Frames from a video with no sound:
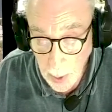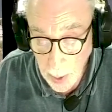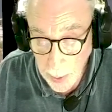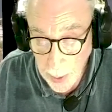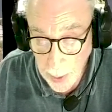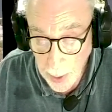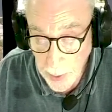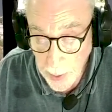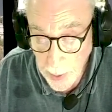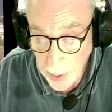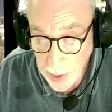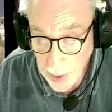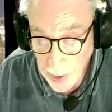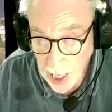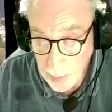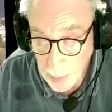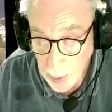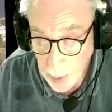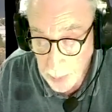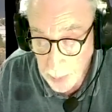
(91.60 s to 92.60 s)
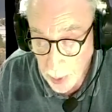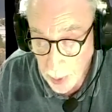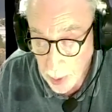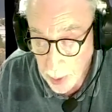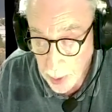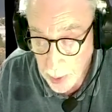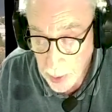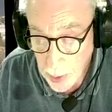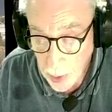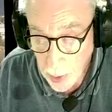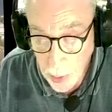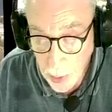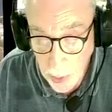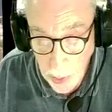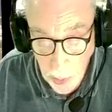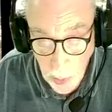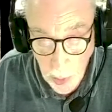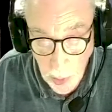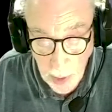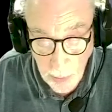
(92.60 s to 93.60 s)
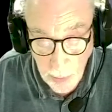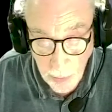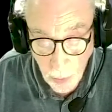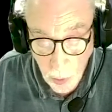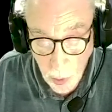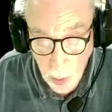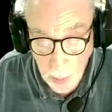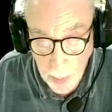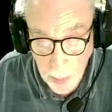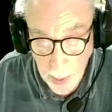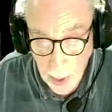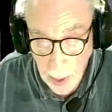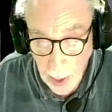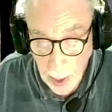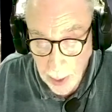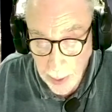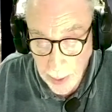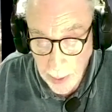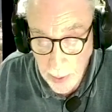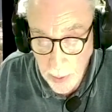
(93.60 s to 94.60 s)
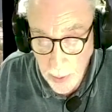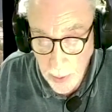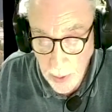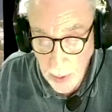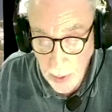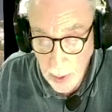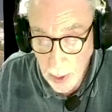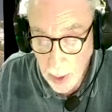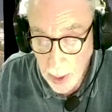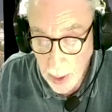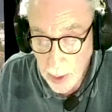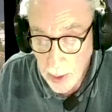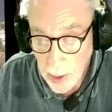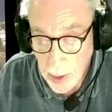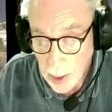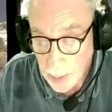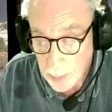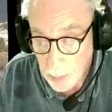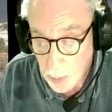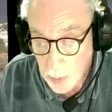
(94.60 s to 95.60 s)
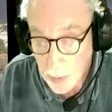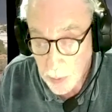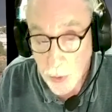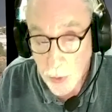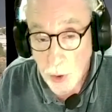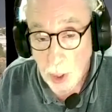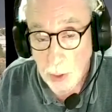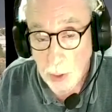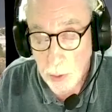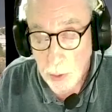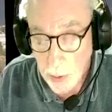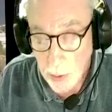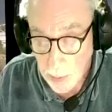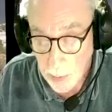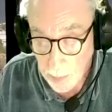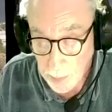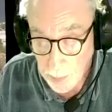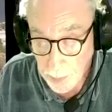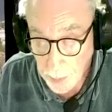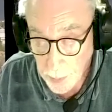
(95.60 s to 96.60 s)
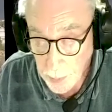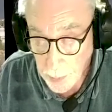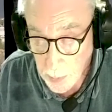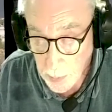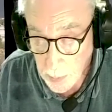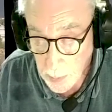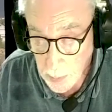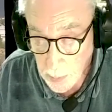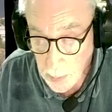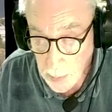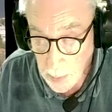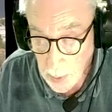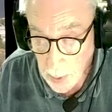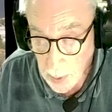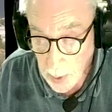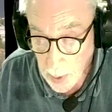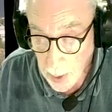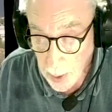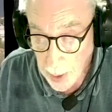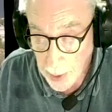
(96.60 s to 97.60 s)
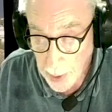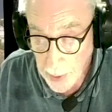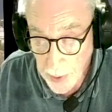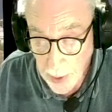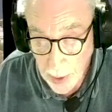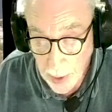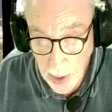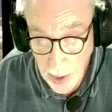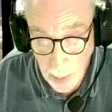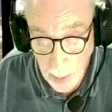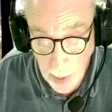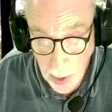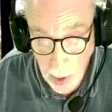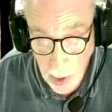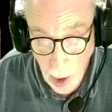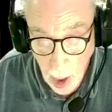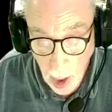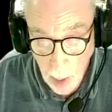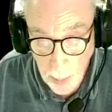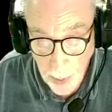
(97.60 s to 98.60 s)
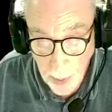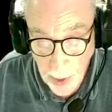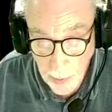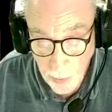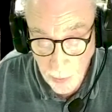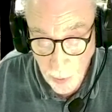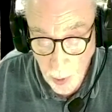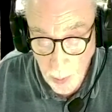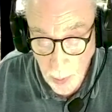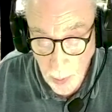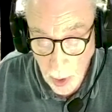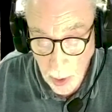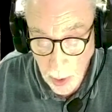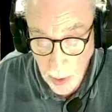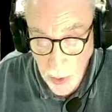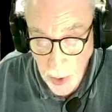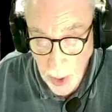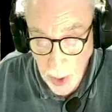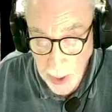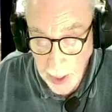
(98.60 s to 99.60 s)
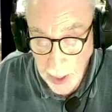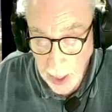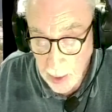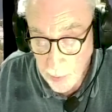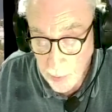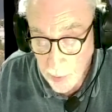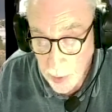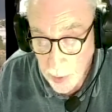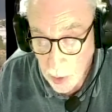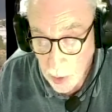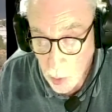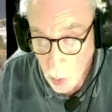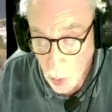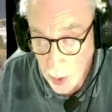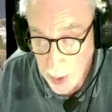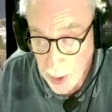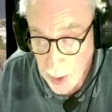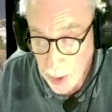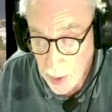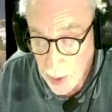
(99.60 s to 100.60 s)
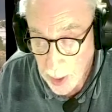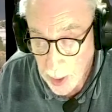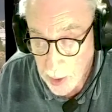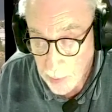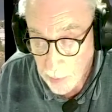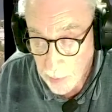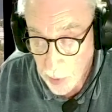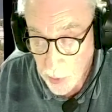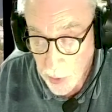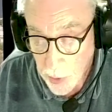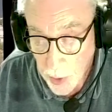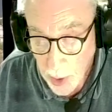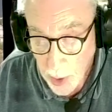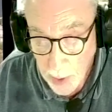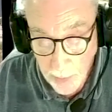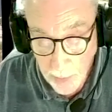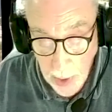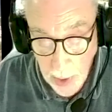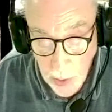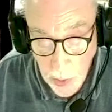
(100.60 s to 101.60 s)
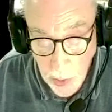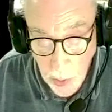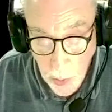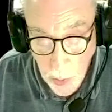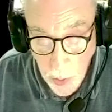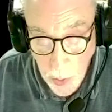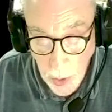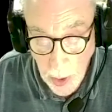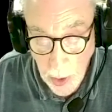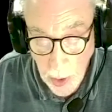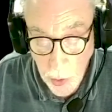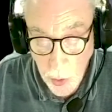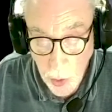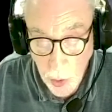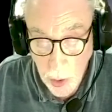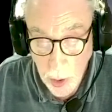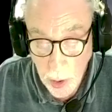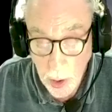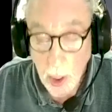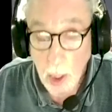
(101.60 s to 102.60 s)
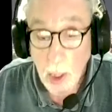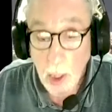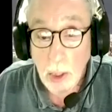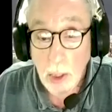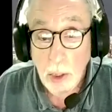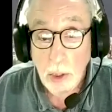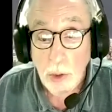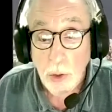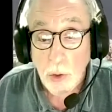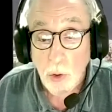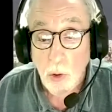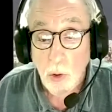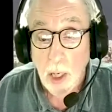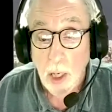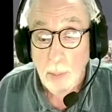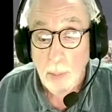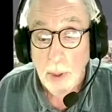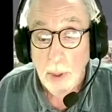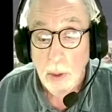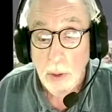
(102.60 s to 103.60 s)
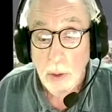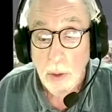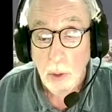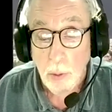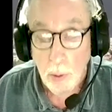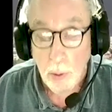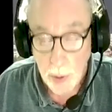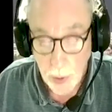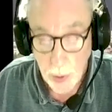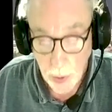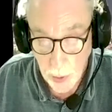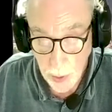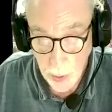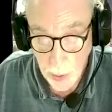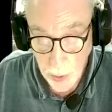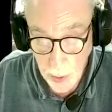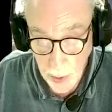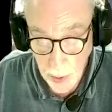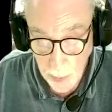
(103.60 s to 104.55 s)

Thus, I came upon the newly formed alliance and linked up with Jason. I sent him a copy of remarks I gave at the 20th anniversary of the association describing its origins.